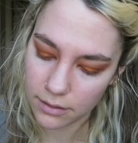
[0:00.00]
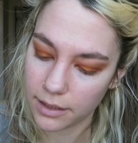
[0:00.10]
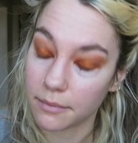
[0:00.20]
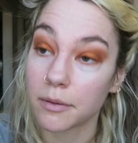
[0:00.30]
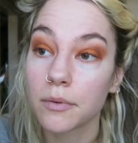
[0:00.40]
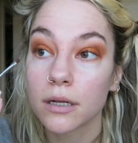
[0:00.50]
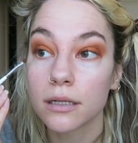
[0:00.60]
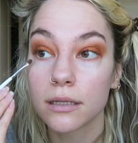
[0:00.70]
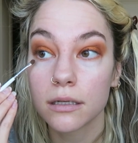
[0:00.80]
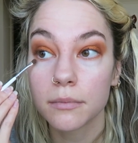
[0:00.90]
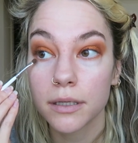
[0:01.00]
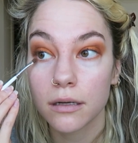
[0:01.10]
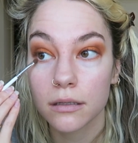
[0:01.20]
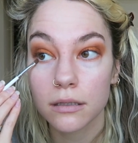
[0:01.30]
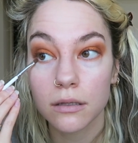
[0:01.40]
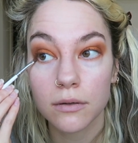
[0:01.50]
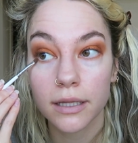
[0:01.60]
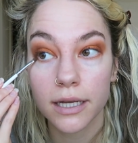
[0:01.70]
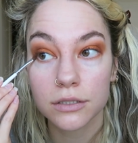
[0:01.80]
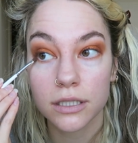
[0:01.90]
and I'm gonna put a little bit on the lower
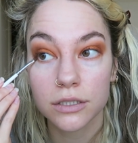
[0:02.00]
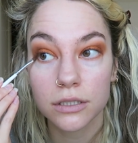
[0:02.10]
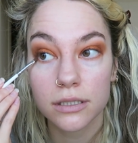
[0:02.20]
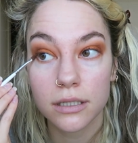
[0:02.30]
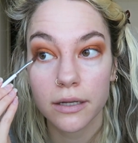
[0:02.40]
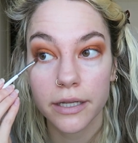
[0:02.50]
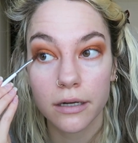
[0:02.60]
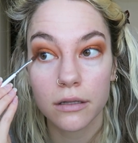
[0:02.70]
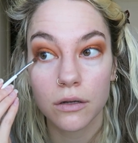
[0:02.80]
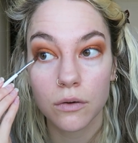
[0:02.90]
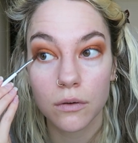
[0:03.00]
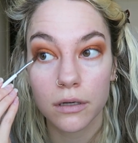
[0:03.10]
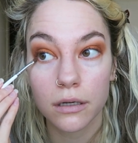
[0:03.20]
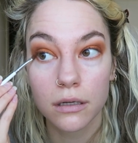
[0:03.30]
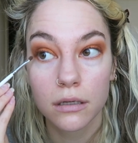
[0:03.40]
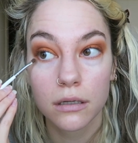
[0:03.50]
lash line just out here in the corner,